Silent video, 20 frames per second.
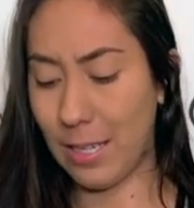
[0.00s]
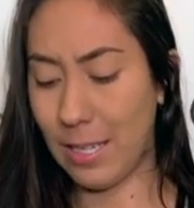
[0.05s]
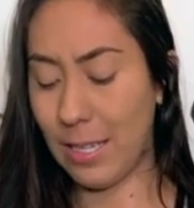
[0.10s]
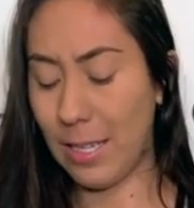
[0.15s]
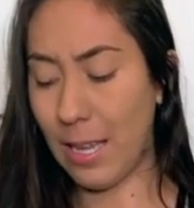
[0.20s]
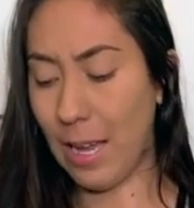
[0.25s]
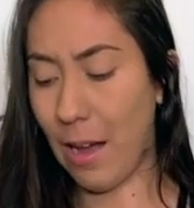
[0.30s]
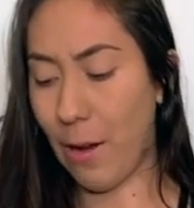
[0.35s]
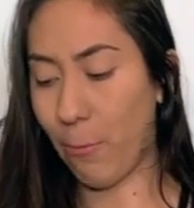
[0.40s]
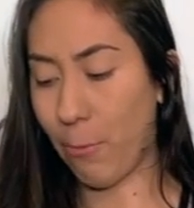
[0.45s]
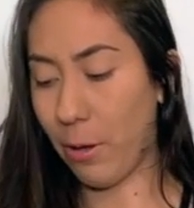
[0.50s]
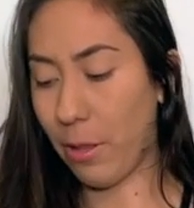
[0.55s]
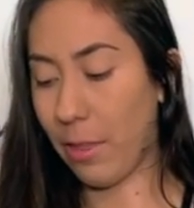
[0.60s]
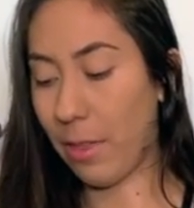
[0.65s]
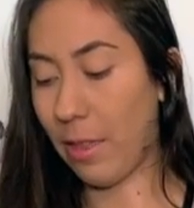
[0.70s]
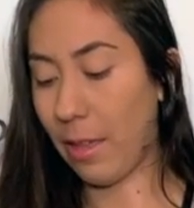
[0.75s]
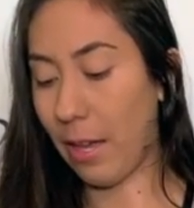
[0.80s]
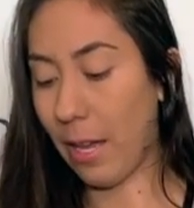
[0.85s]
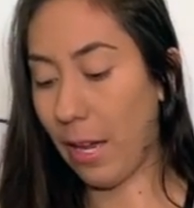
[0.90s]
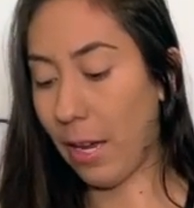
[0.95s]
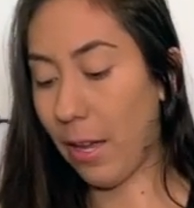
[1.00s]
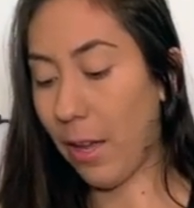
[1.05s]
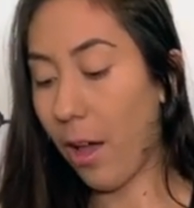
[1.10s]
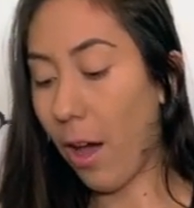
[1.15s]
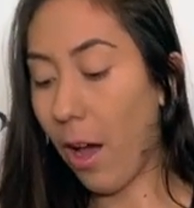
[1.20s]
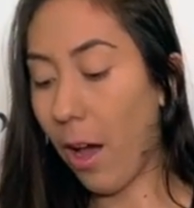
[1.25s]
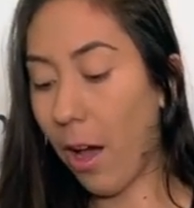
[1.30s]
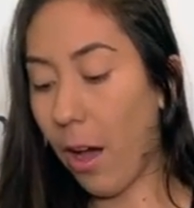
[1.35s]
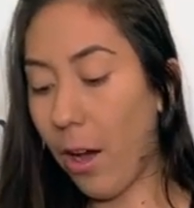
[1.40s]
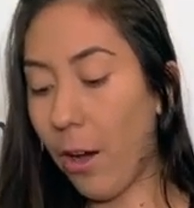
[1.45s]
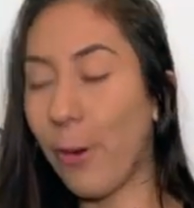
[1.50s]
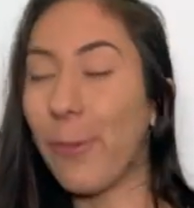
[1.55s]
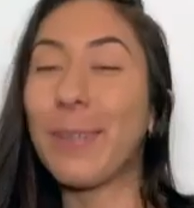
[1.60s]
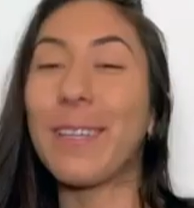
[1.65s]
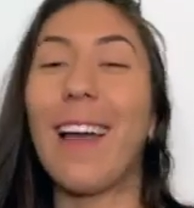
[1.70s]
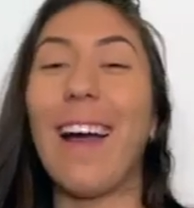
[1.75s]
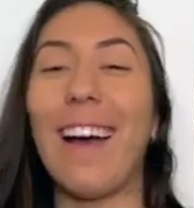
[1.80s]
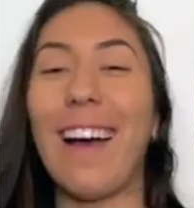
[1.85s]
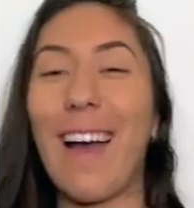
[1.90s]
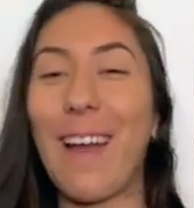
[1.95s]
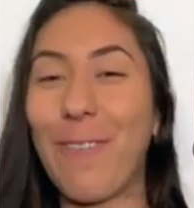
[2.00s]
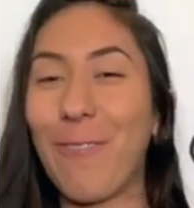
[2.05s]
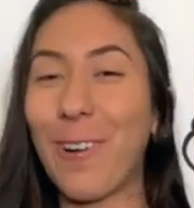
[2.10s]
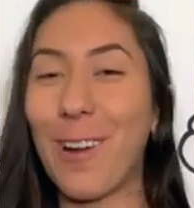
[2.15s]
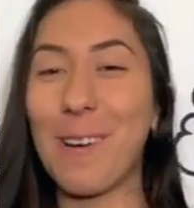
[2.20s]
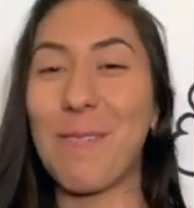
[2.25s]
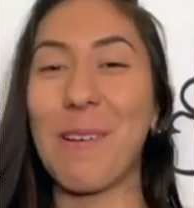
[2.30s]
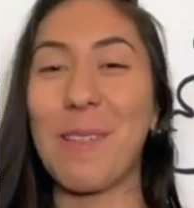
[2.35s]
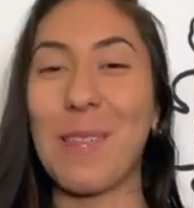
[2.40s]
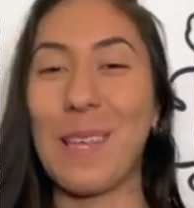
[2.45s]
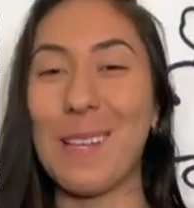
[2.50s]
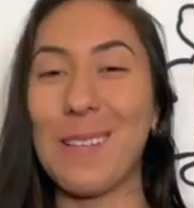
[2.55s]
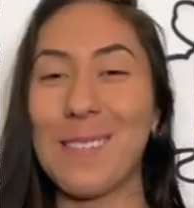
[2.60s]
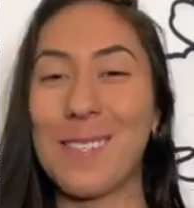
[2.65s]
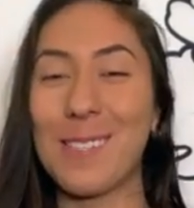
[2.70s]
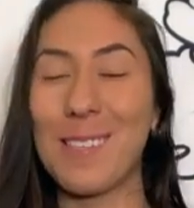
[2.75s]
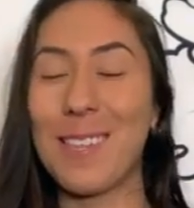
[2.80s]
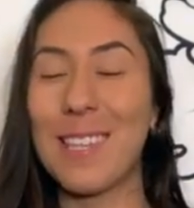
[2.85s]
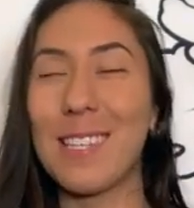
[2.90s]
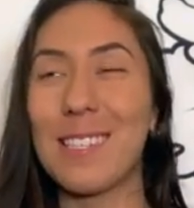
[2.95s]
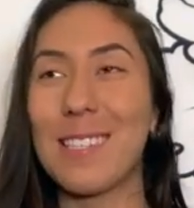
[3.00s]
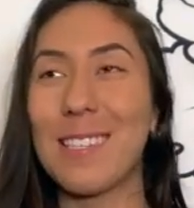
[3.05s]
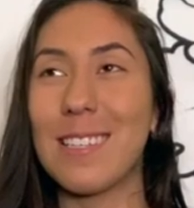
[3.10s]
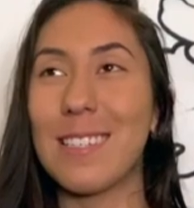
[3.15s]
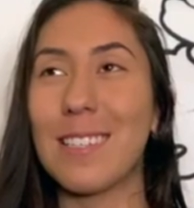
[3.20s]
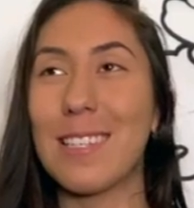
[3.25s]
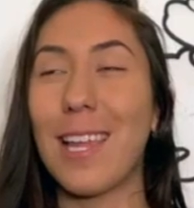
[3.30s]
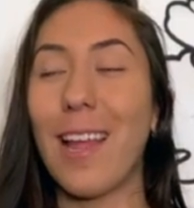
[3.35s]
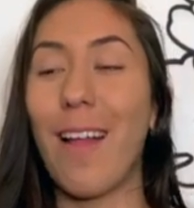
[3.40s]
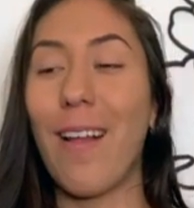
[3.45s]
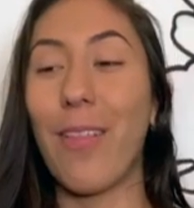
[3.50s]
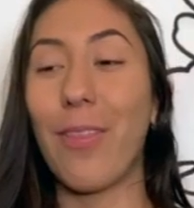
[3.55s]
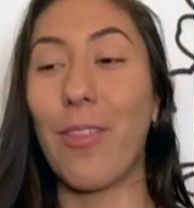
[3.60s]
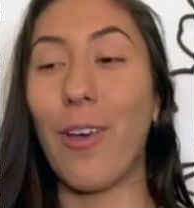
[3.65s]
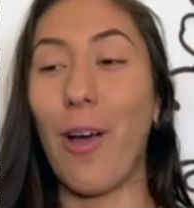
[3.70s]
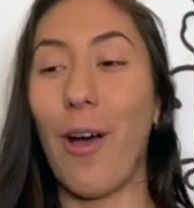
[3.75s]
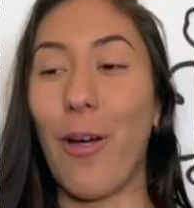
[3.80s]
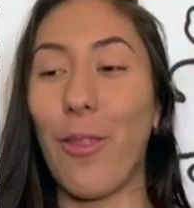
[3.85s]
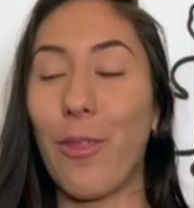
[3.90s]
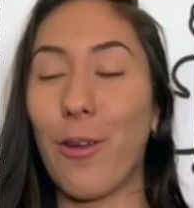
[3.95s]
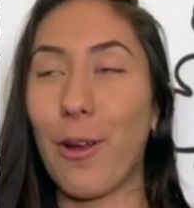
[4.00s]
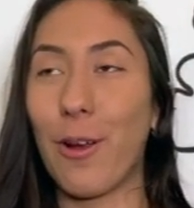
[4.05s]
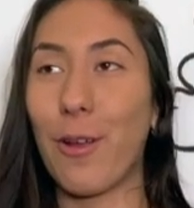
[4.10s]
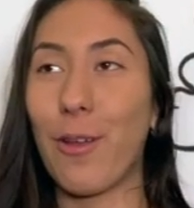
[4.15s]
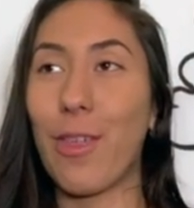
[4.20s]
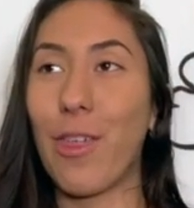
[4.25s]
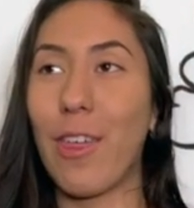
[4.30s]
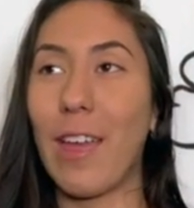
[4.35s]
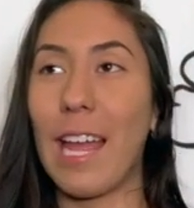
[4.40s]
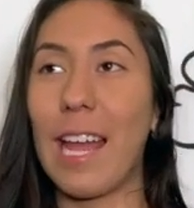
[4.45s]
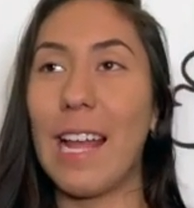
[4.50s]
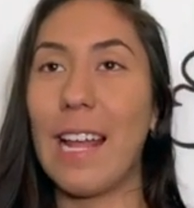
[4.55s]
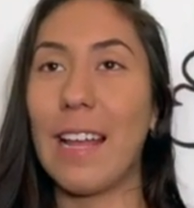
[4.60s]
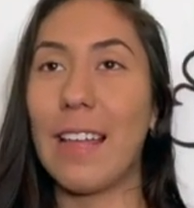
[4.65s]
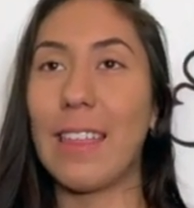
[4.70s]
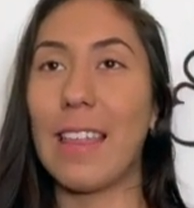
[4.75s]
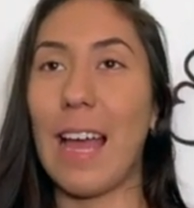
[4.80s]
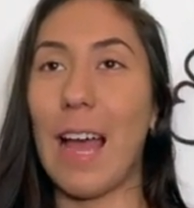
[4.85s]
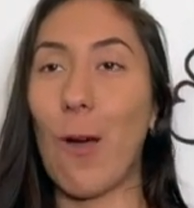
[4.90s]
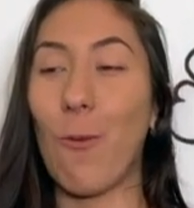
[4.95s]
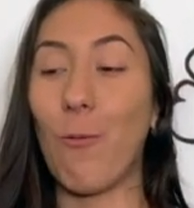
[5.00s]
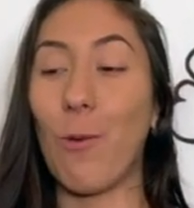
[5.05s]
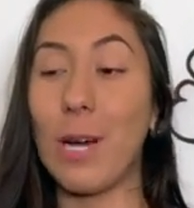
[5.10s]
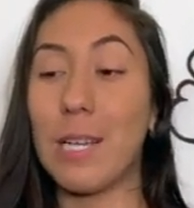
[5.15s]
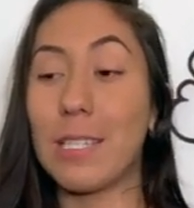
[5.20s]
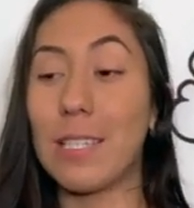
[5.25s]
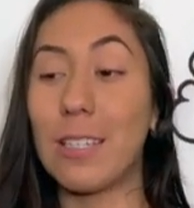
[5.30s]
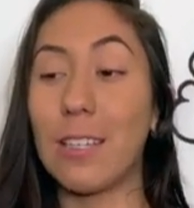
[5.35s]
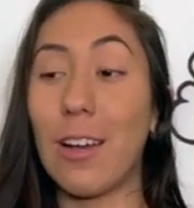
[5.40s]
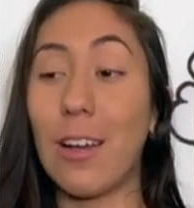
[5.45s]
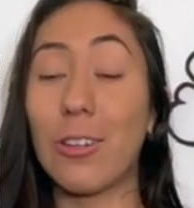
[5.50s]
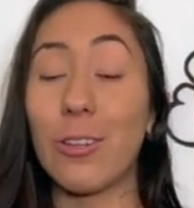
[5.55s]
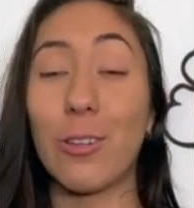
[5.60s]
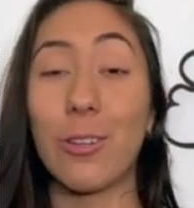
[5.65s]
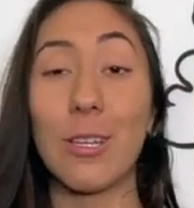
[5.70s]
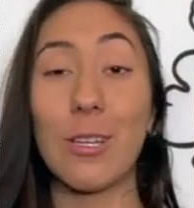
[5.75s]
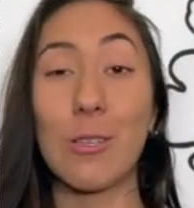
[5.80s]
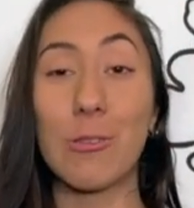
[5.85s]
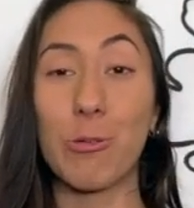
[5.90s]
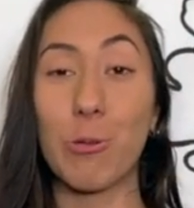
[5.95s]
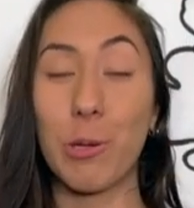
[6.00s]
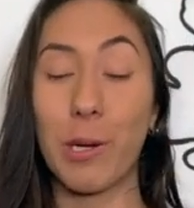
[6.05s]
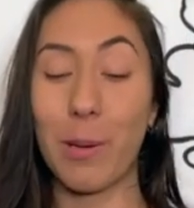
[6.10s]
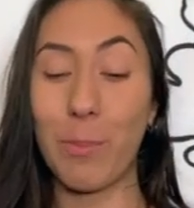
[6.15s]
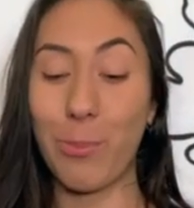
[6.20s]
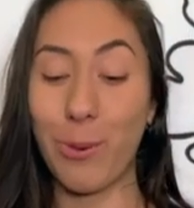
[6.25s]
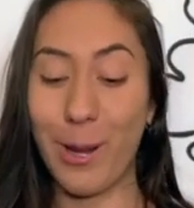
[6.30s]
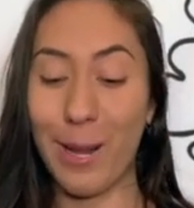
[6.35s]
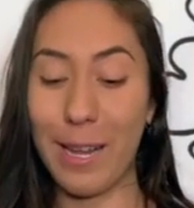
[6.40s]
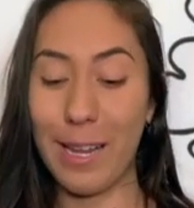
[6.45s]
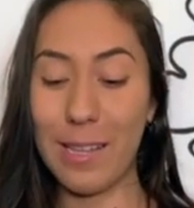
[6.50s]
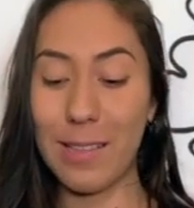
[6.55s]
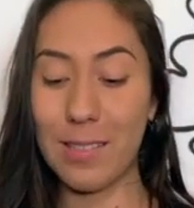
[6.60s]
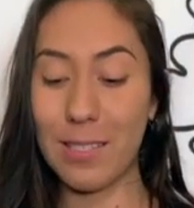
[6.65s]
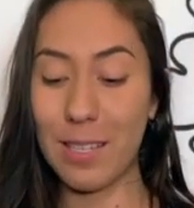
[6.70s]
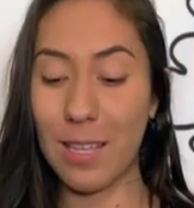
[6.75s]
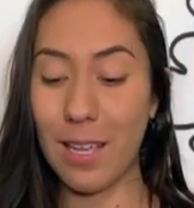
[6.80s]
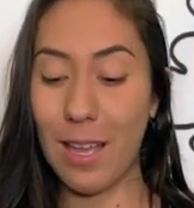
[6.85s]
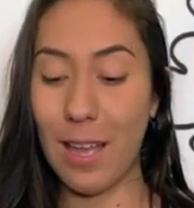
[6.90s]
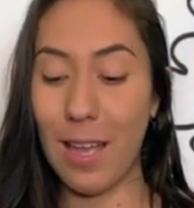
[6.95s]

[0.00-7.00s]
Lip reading: Yeah, one thing. Oh yeah, I forgot about this. So this is the other thing that wasn't under the Assorted brands.